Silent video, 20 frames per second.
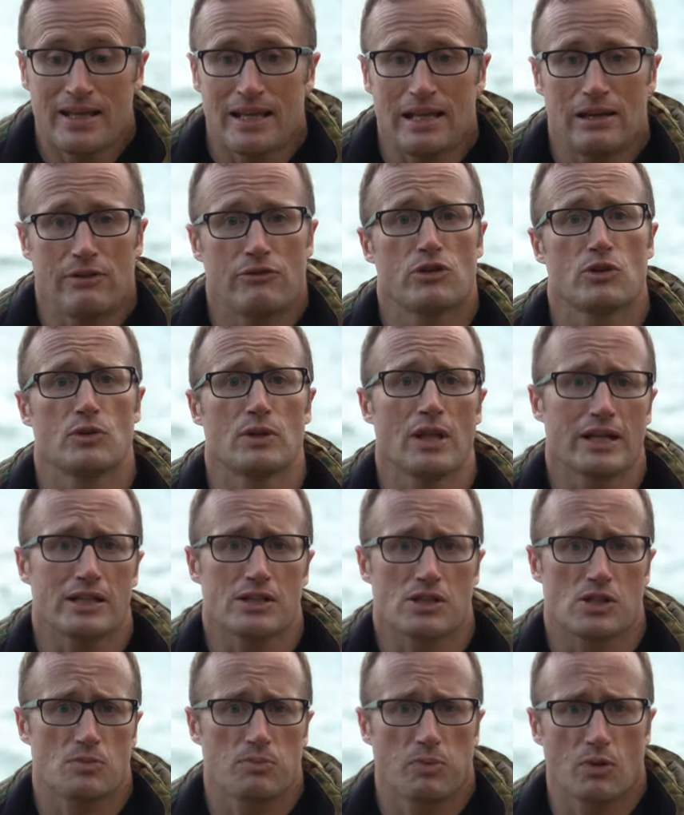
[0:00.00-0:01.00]
If you'd
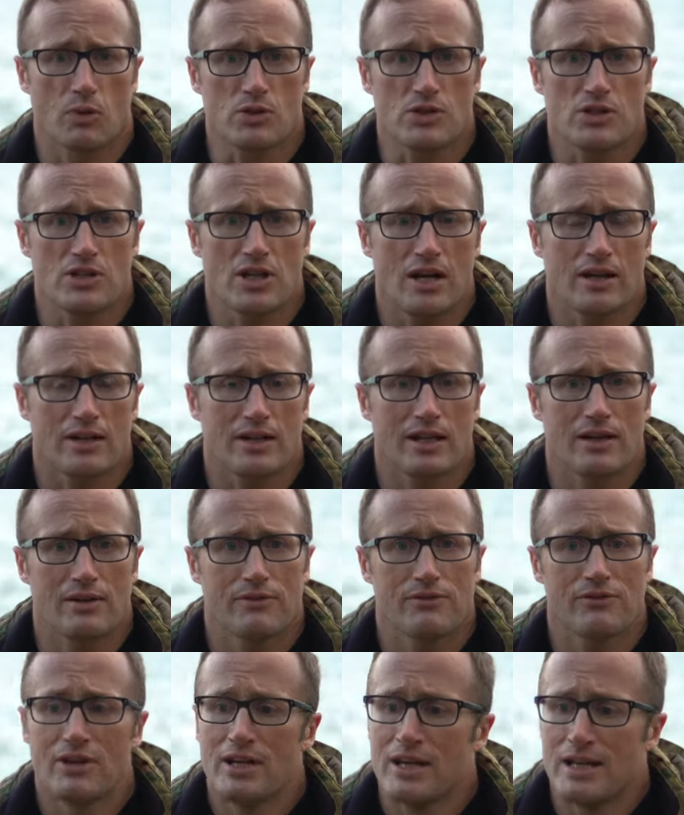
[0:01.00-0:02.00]
like to support
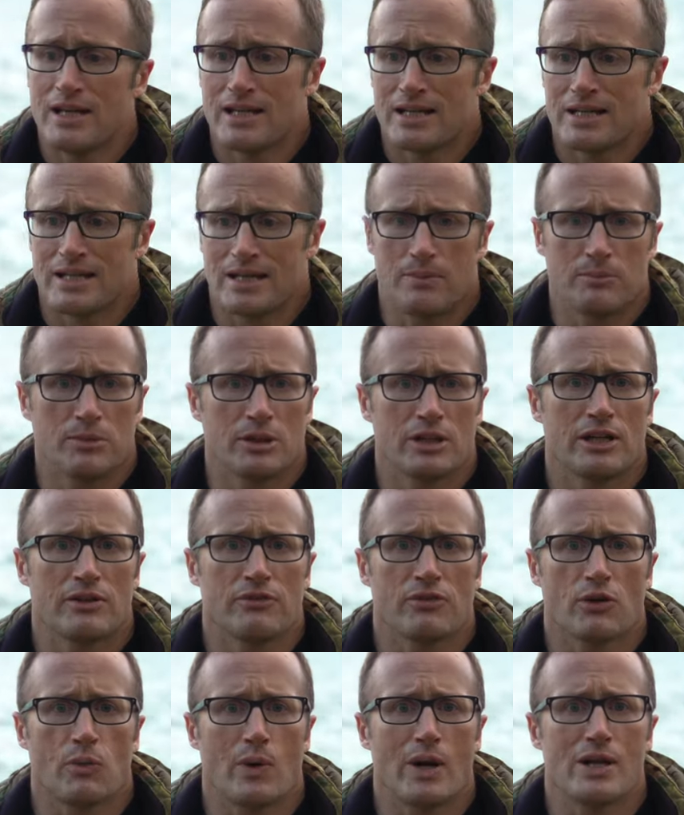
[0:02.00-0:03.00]
SOC-F, number of
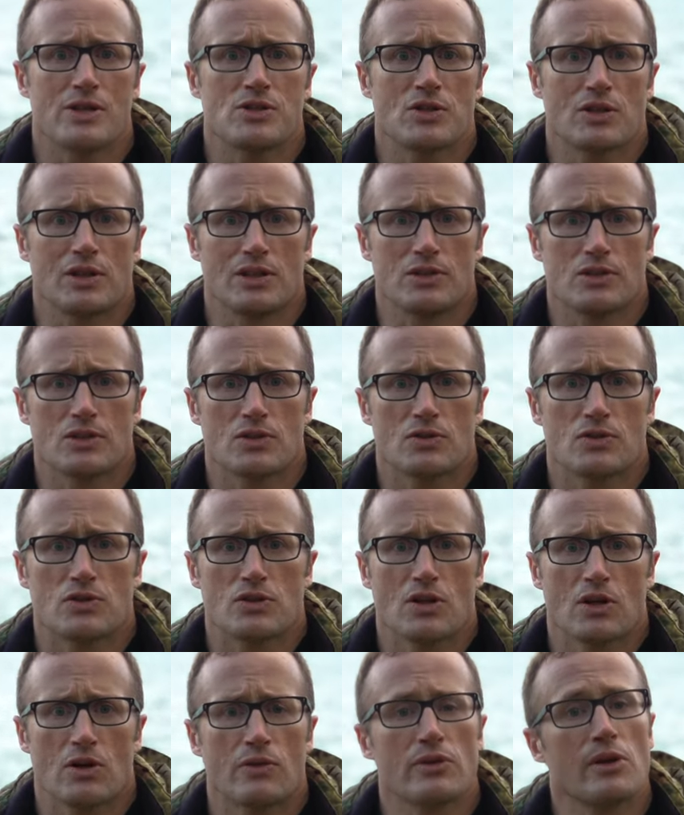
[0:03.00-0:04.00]
different ways you can do
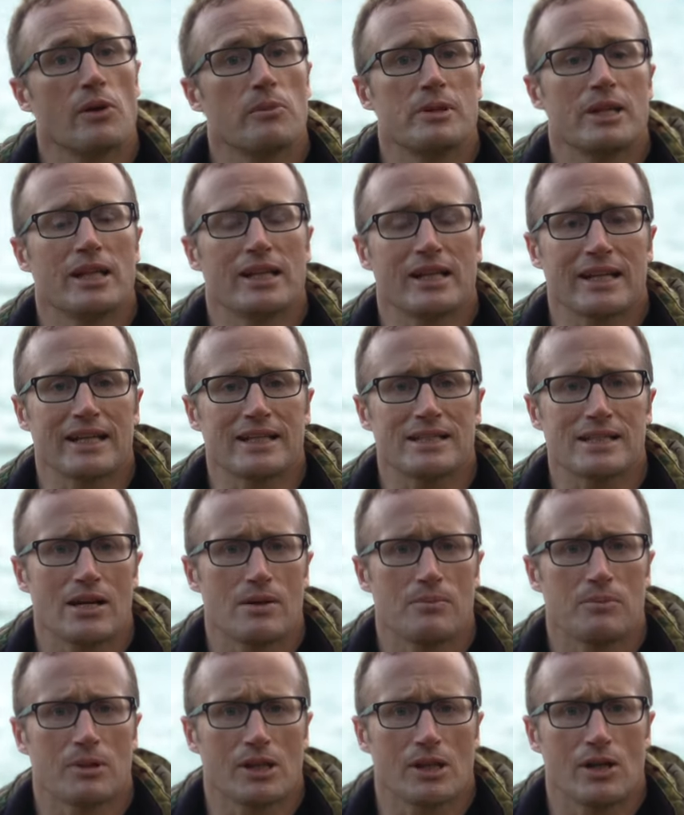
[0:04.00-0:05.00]
so. There'll be a link
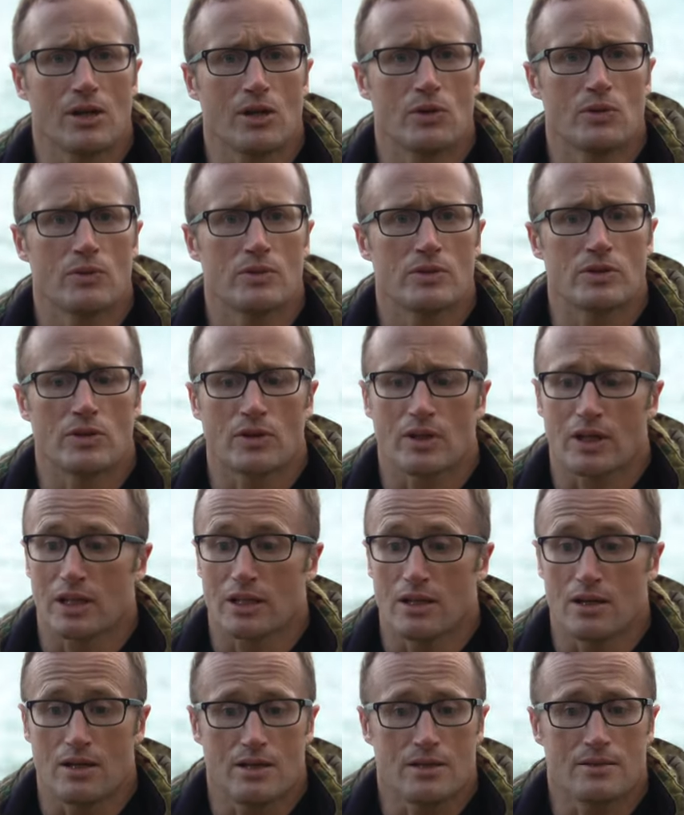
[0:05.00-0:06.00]
down below. You
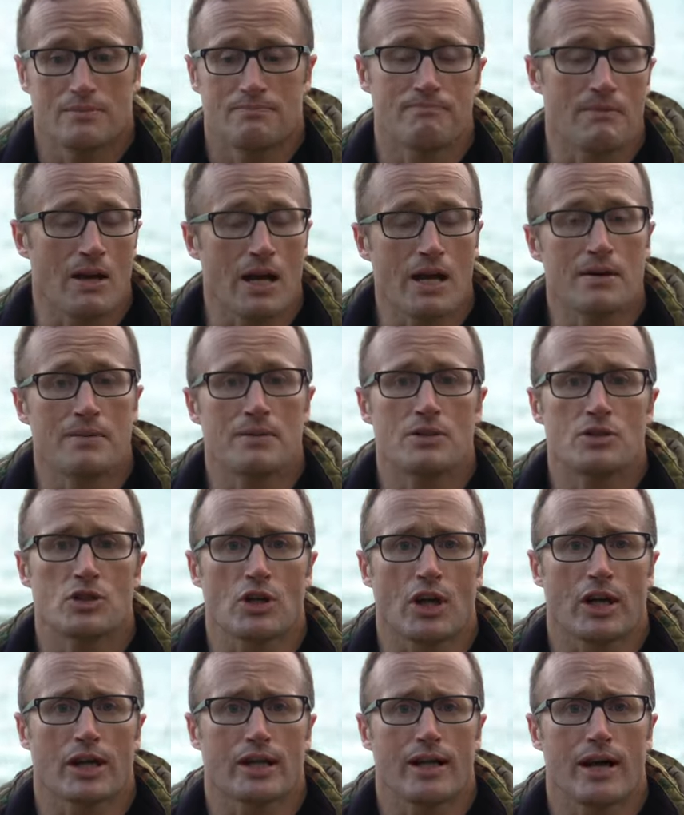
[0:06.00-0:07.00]
can
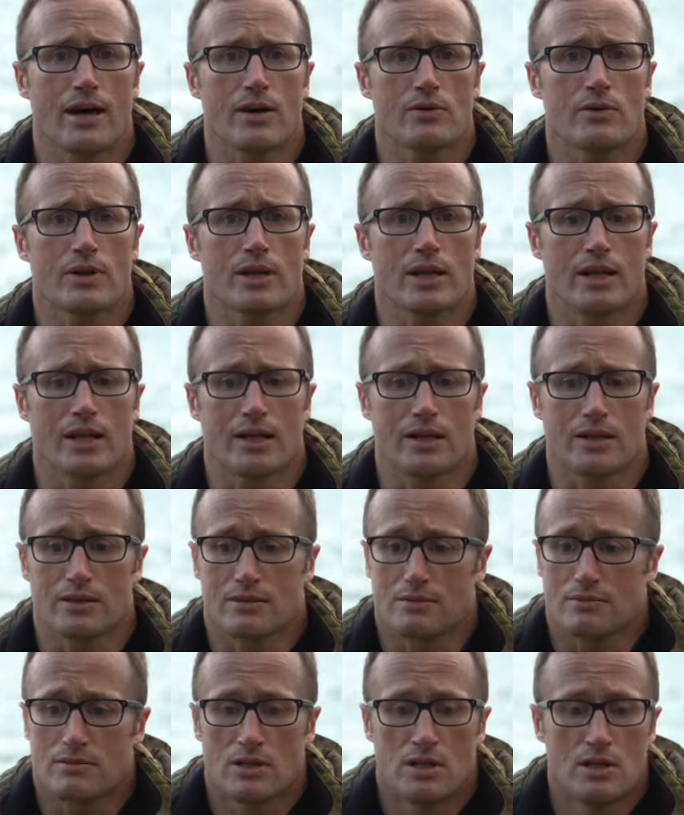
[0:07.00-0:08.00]
check it out
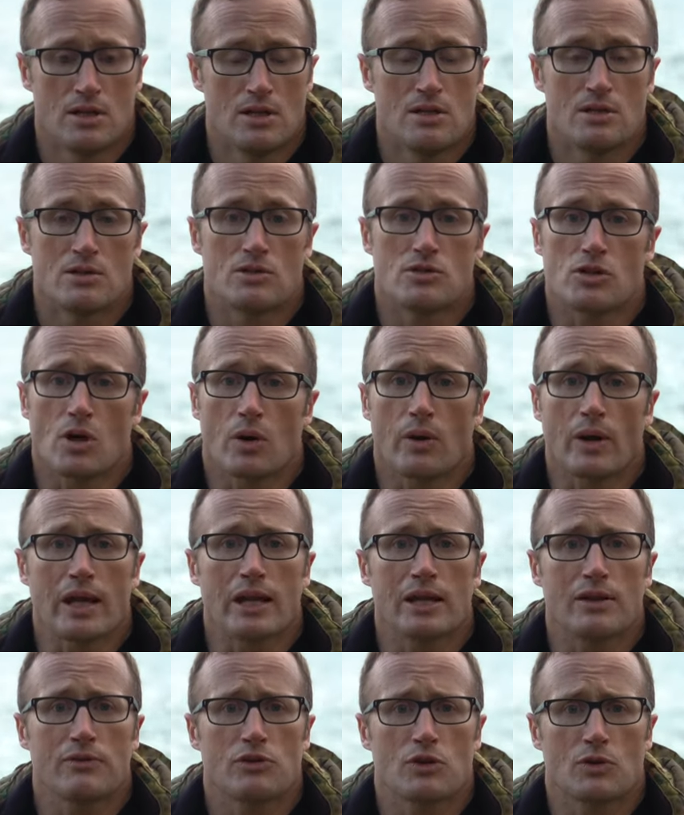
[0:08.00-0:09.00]
and
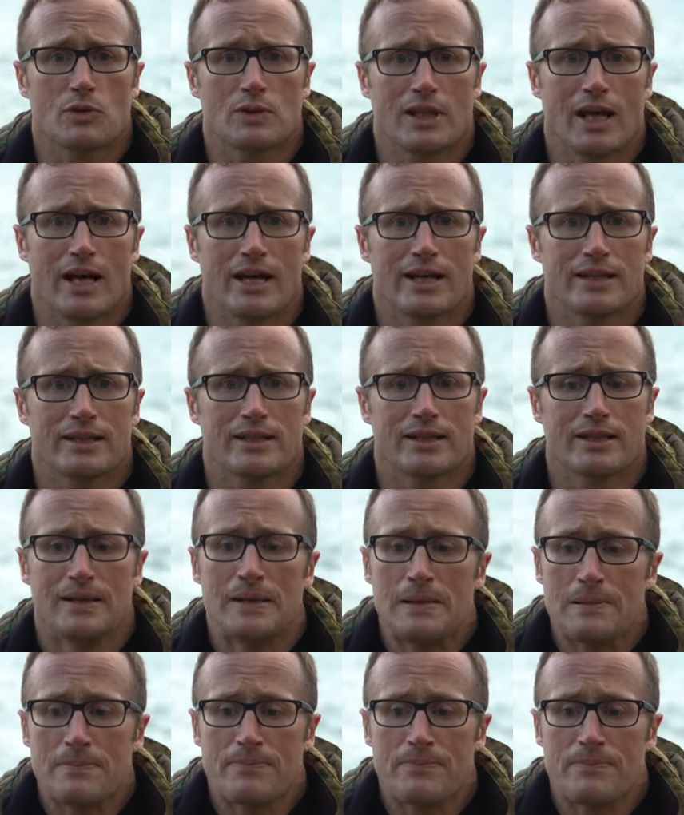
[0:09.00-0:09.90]
donate if you would like.